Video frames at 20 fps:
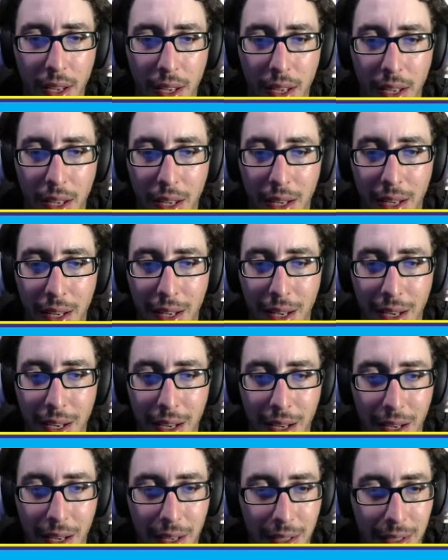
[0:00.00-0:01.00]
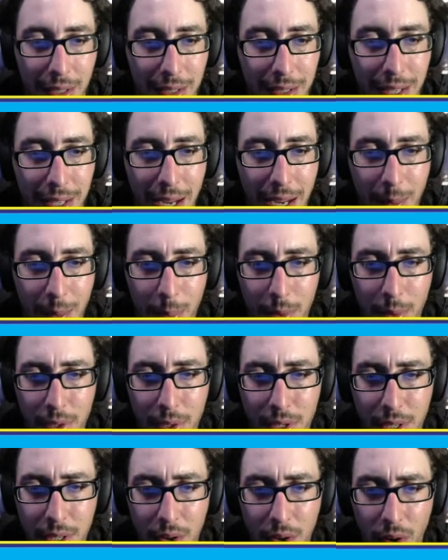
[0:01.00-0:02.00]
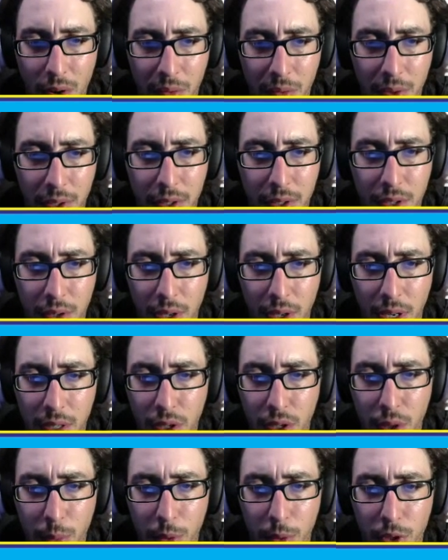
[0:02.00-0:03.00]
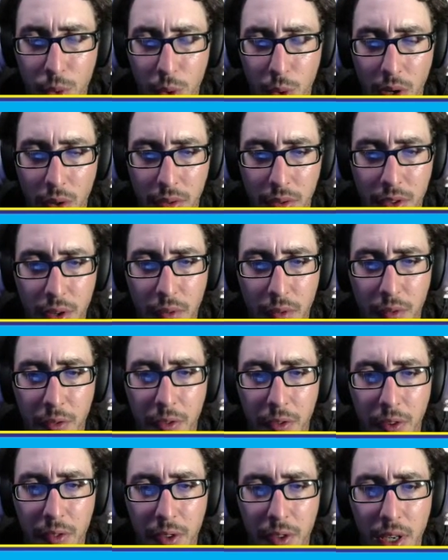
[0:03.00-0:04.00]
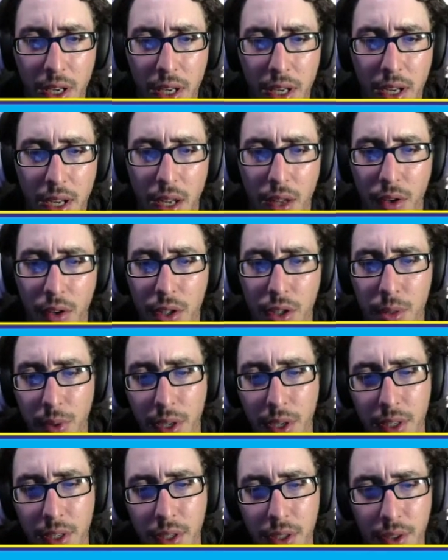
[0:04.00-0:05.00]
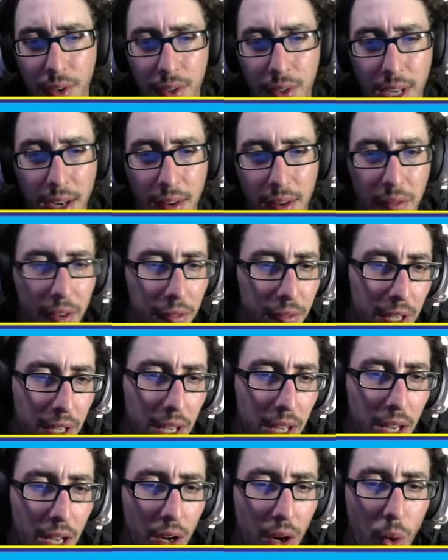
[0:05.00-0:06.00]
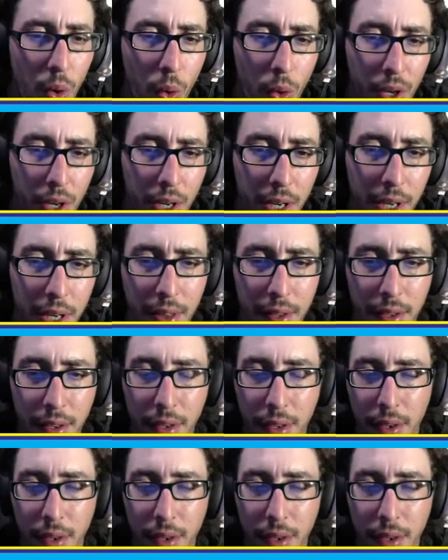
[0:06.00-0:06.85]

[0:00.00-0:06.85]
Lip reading: 10% off until October 12th, so $15, but it's $13.50, or you can get the